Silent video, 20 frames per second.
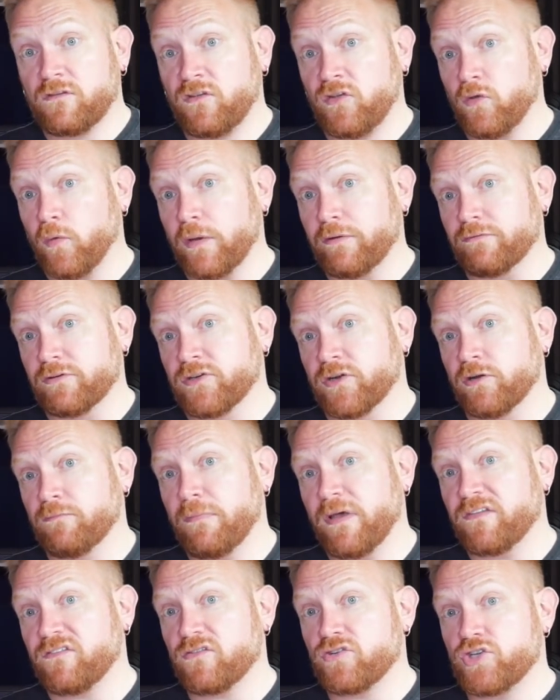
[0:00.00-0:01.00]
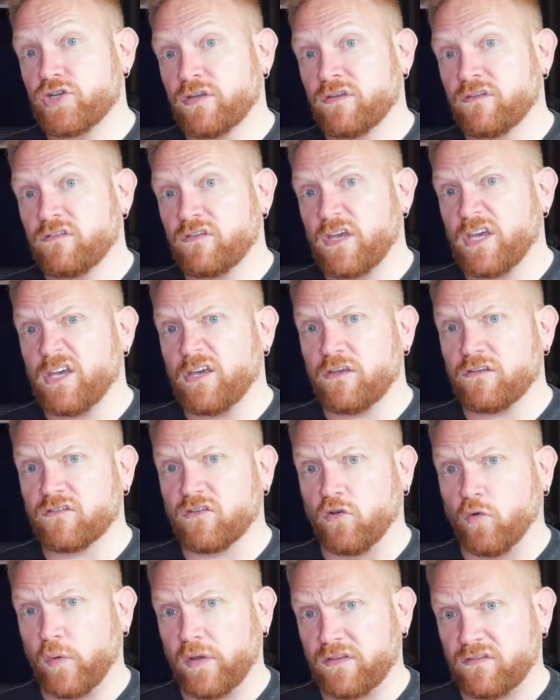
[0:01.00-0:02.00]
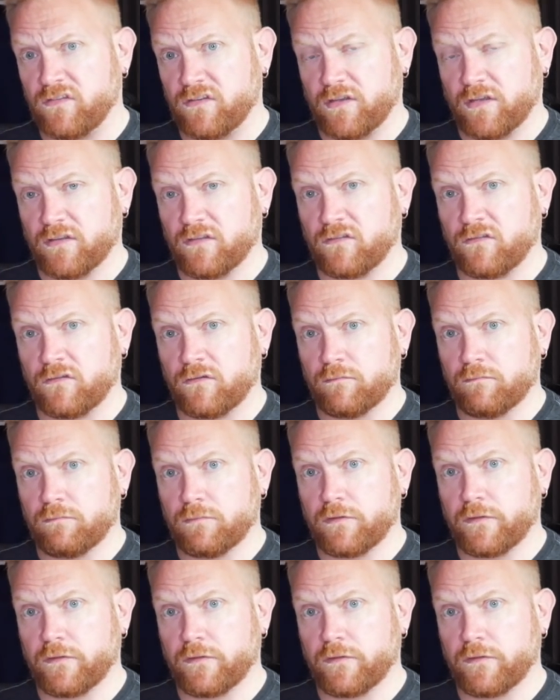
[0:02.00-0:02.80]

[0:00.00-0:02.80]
Two unreturned messages is coincidence.